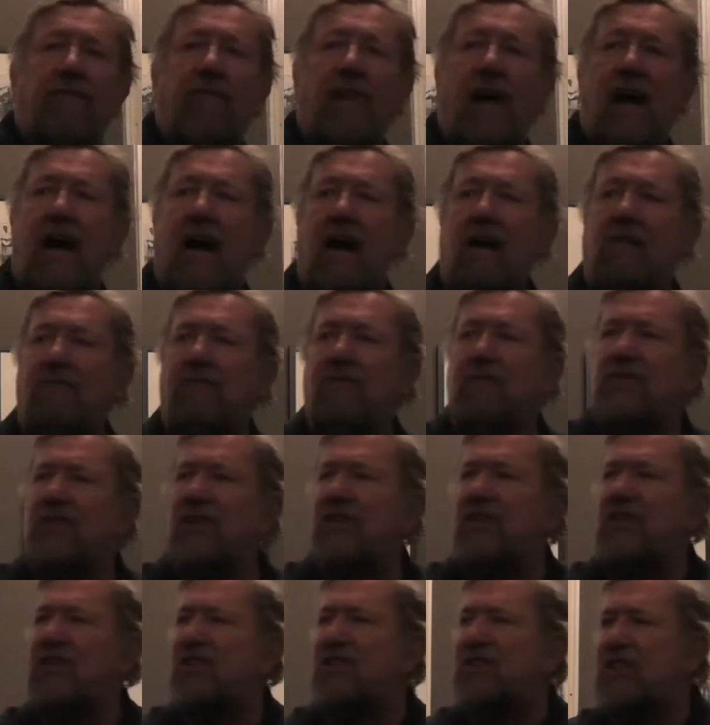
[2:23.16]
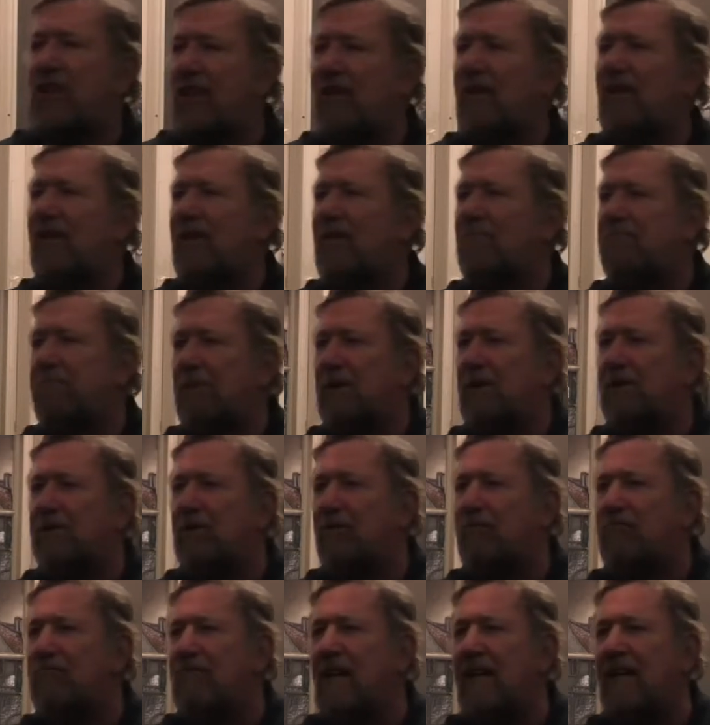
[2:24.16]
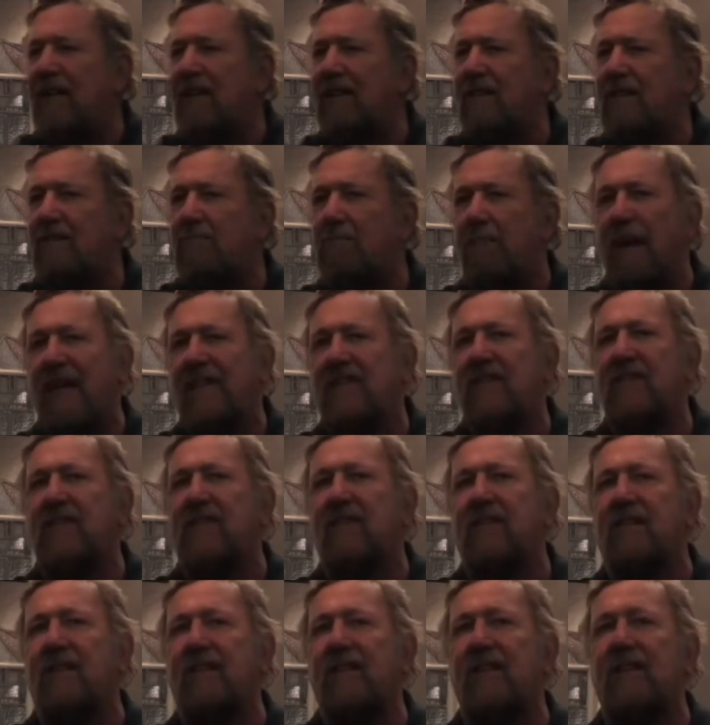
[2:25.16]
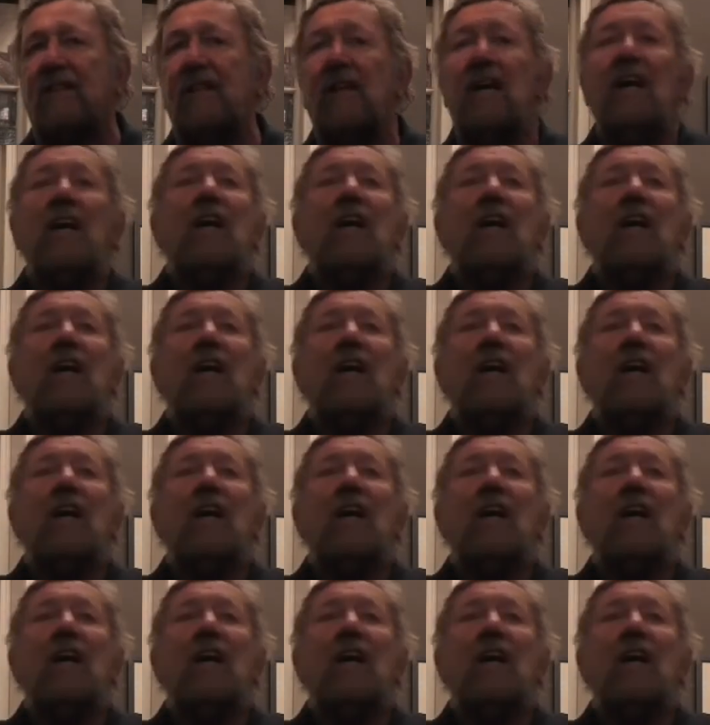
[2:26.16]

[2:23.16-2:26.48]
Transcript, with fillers: the hounds and he saw bold Renard pass, sir.